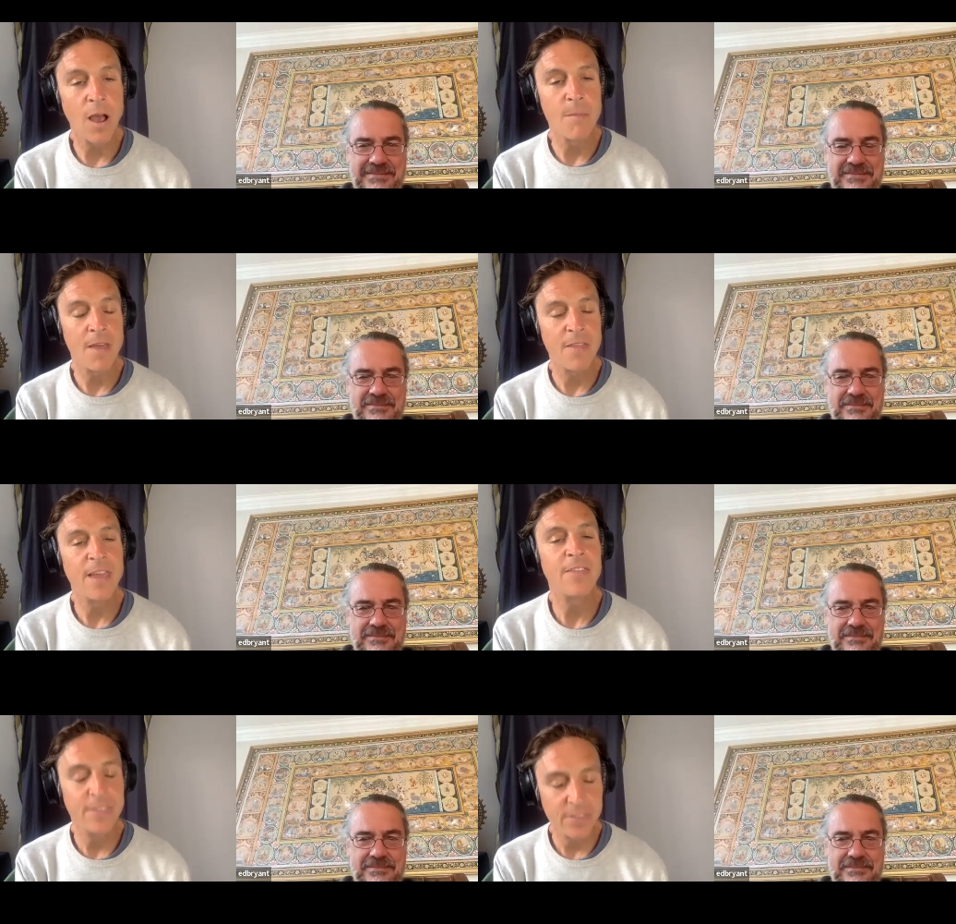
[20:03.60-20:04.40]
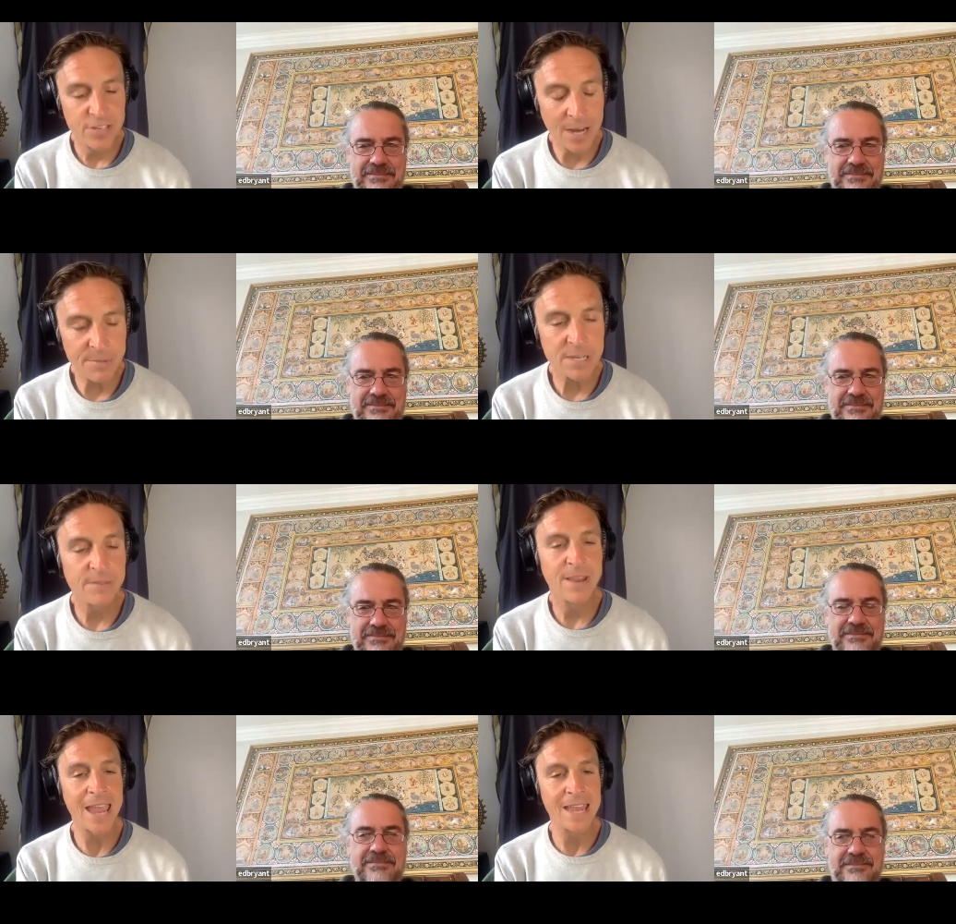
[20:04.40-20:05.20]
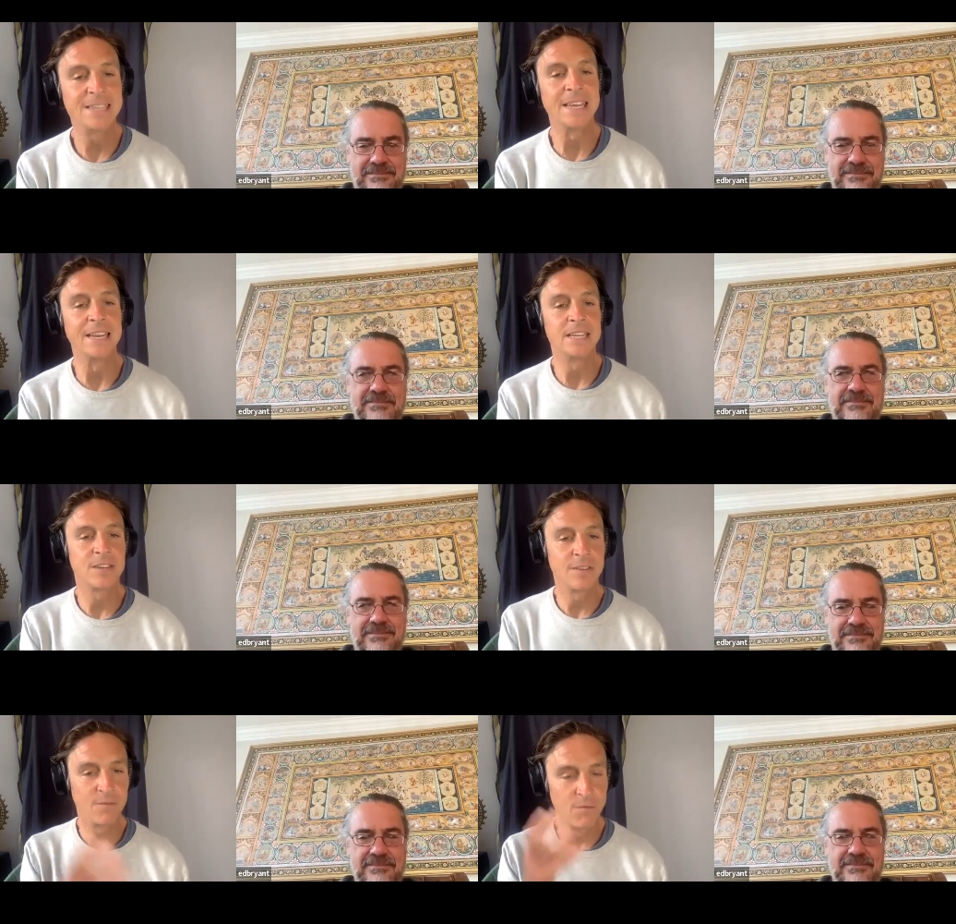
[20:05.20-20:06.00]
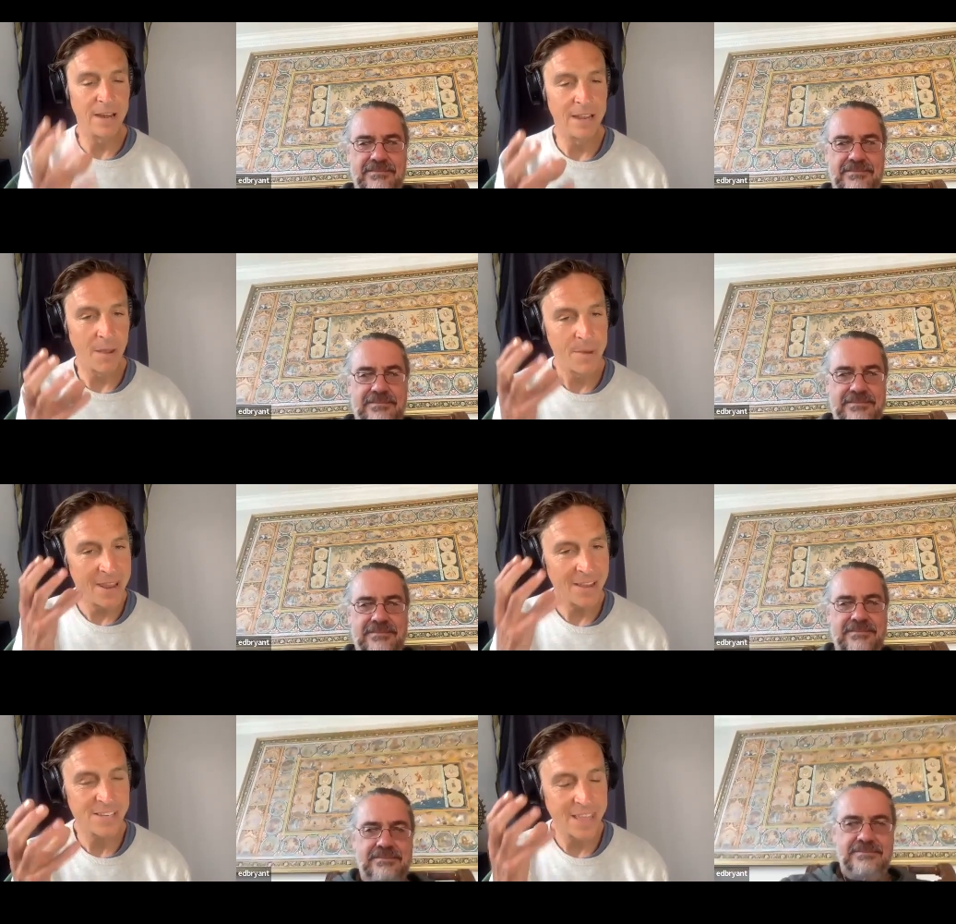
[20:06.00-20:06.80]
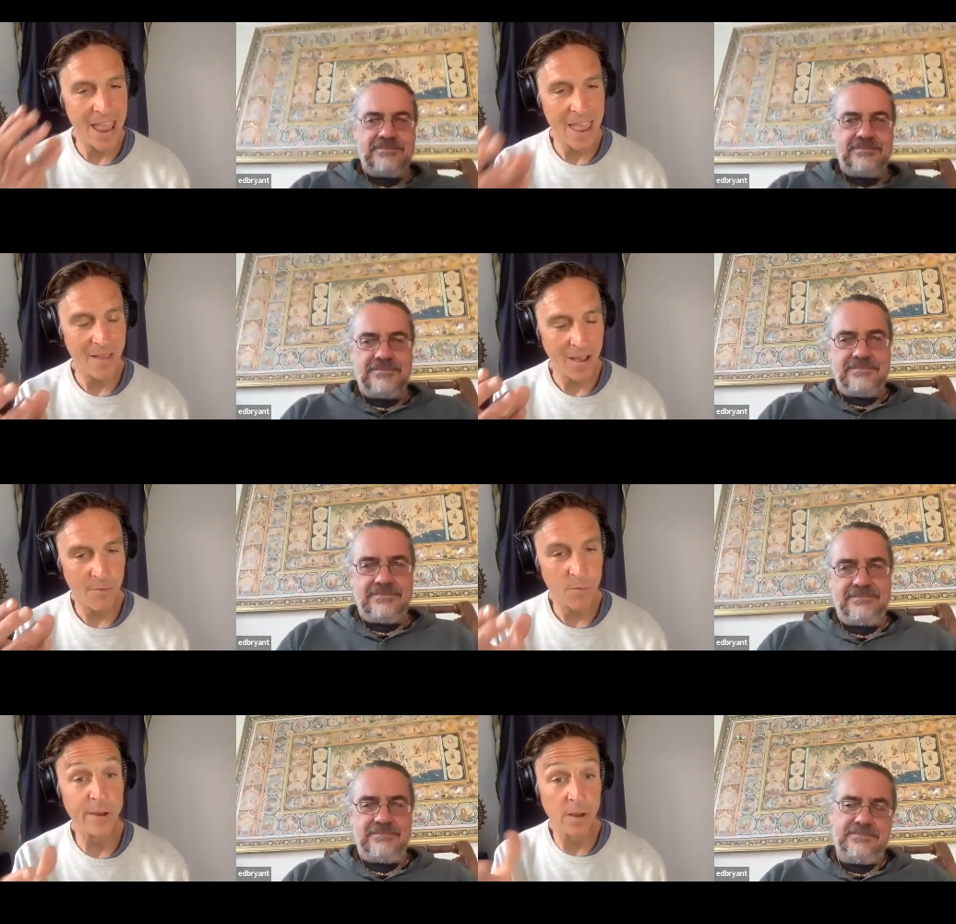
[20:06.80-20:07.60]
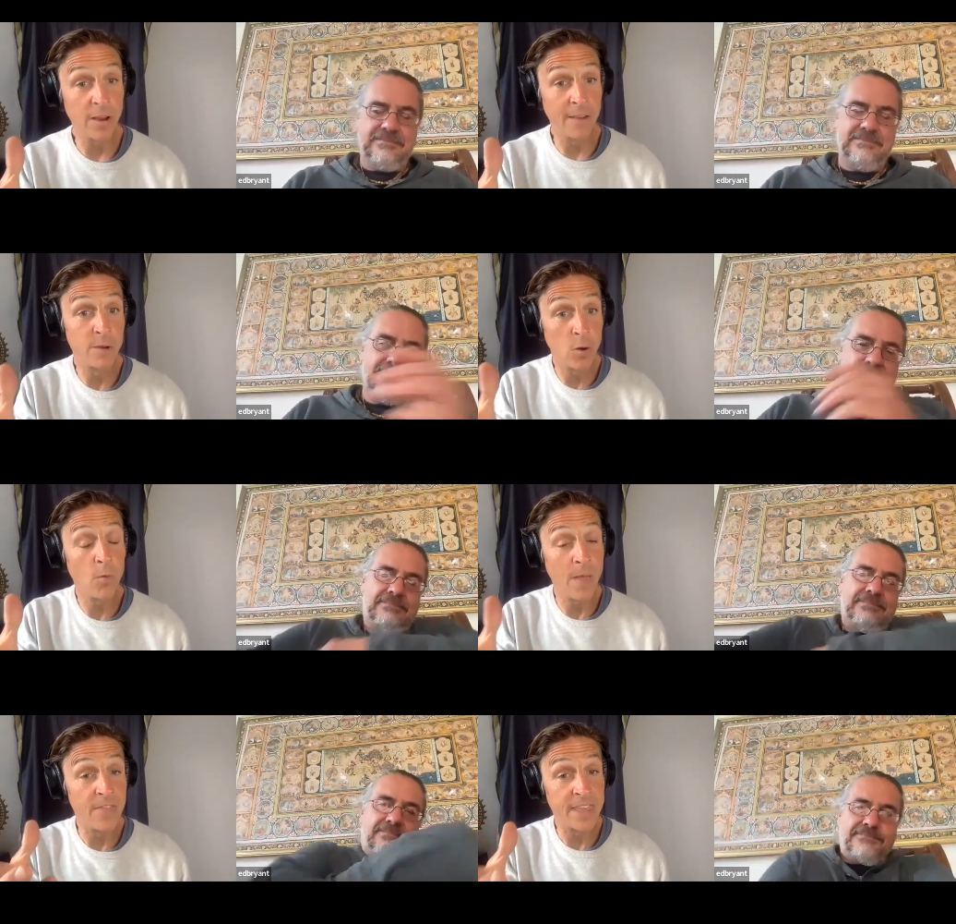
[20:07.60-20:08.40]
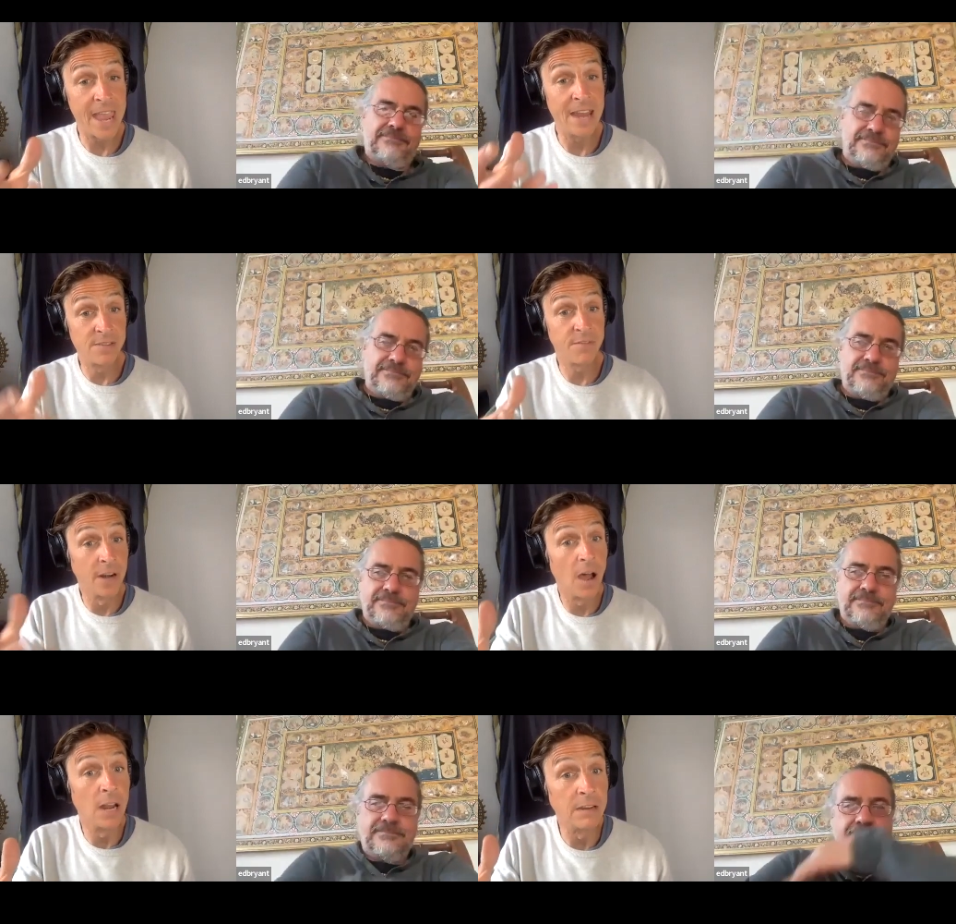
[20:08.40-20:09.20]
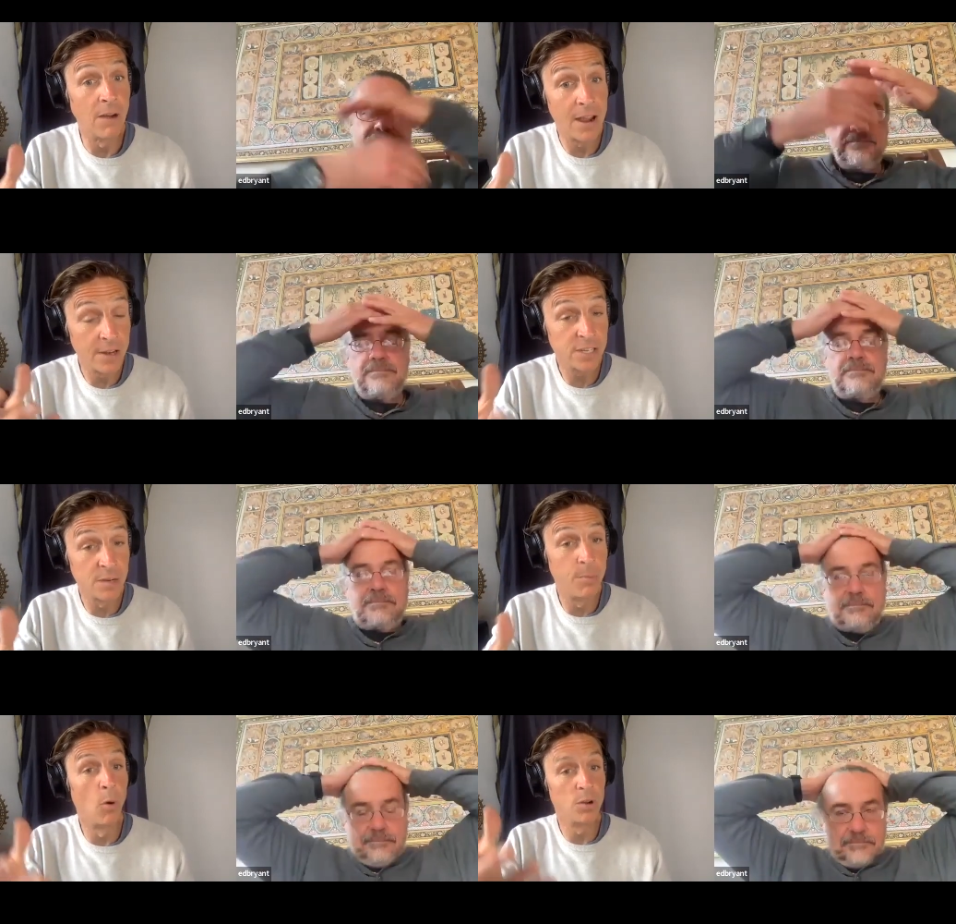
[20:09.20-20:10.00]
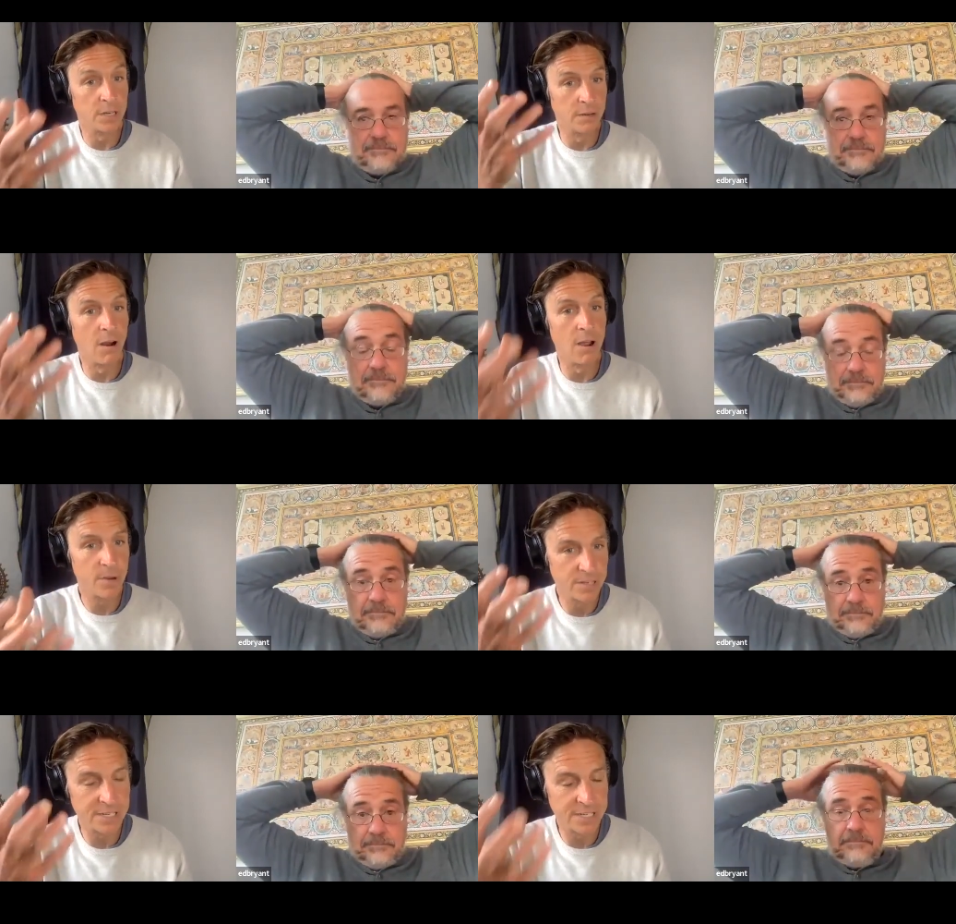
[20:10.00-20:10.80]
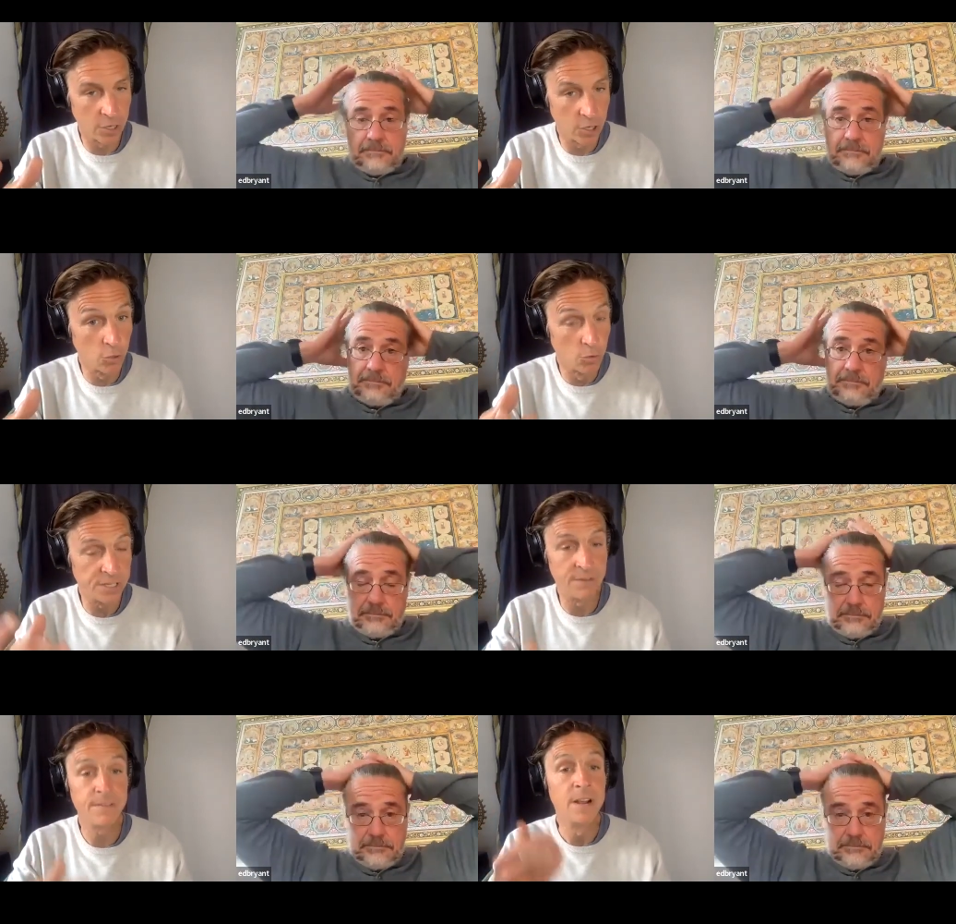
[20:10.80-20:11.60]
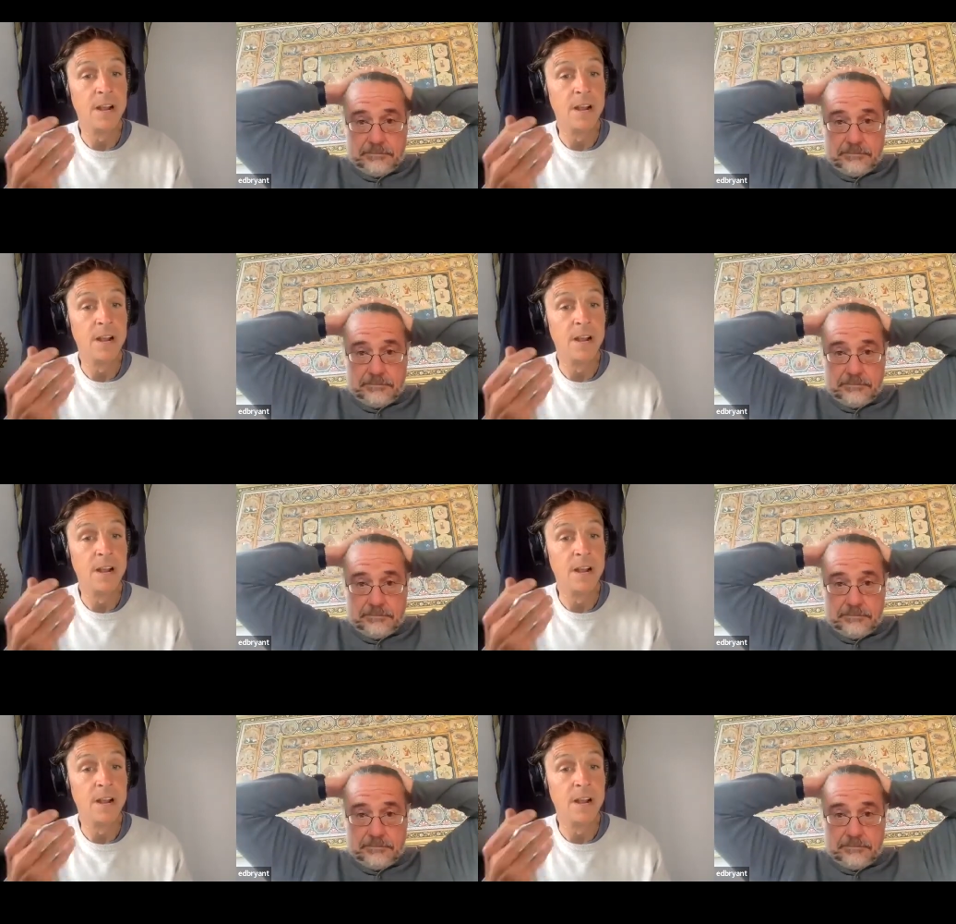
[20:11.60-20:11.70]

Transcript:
Speaker 1: I, I, chapter eighteen is really. I mean, that's the if we if we call that the end finale, right? And it's important, right, because it's conclusive